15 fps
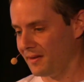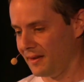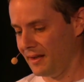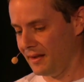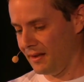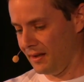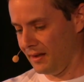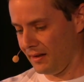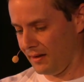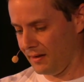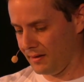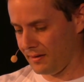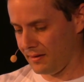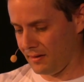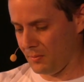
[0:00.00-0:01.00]
thing here
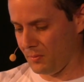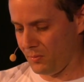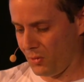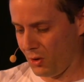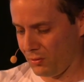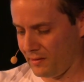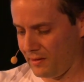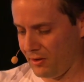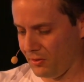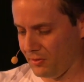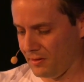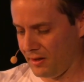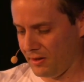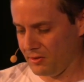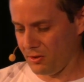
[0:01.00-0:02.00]
is mostly
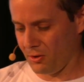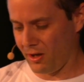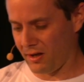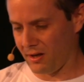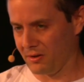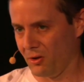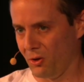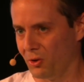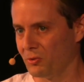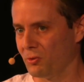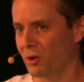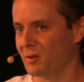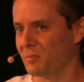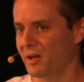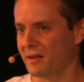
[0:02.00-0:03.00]
on like an
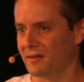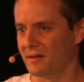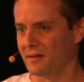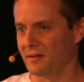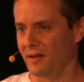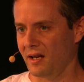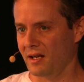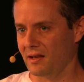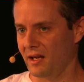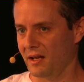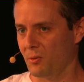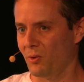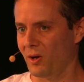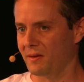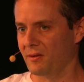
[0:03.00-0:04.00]
ongoing basis, right?
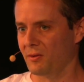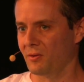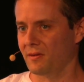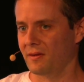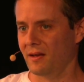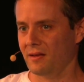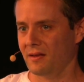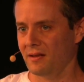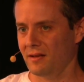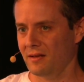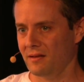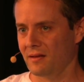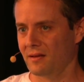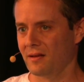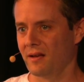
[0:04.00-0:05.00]
Like once you set
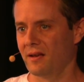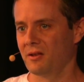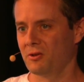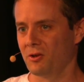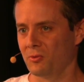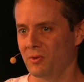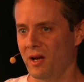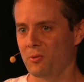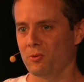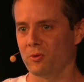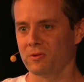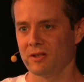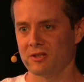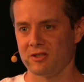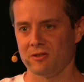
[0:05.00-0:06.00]
it and, now
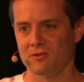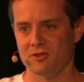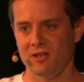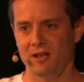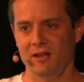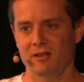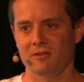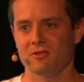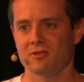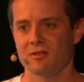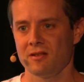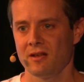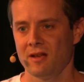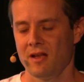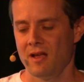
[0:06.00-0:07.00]
condition
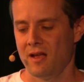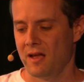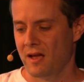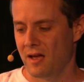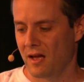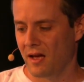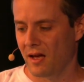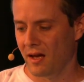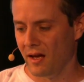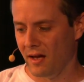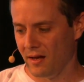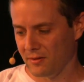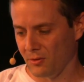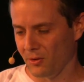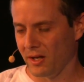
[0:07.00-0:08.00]
changed,
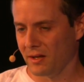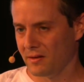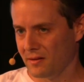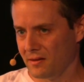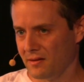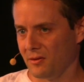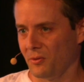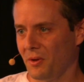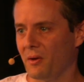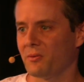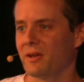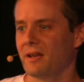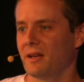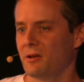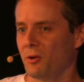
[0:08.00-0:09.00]
so now
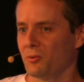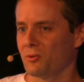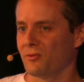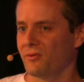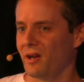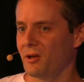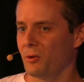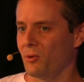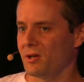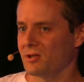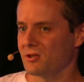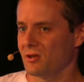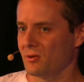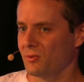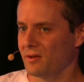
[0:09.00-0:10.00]
the loan to value
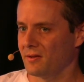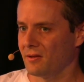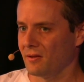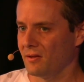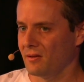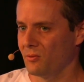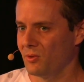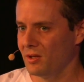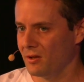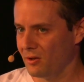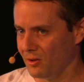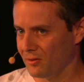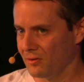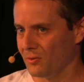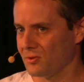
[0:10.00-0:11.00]
ratio will
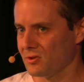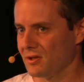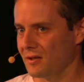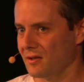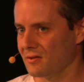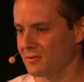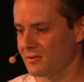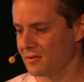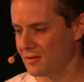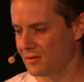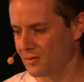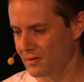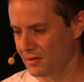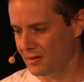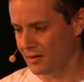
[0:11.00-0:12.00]
also change.
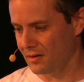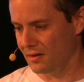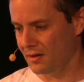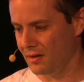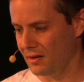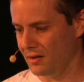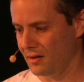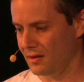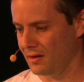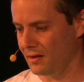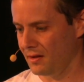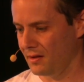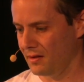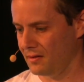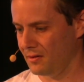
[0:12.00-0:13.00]

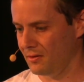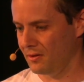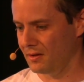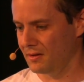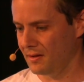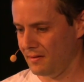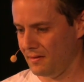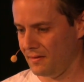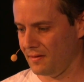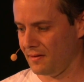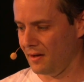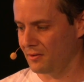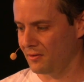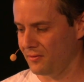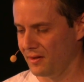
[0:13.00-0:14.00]
So yeah, that's
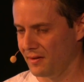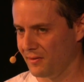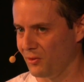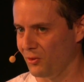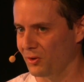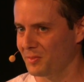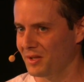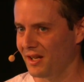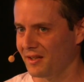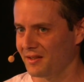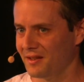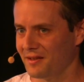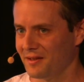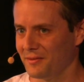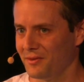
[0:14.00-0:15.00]
kind of the story
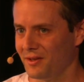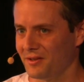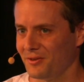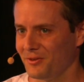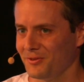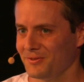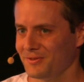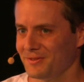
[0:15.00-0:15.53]
behind the C factor.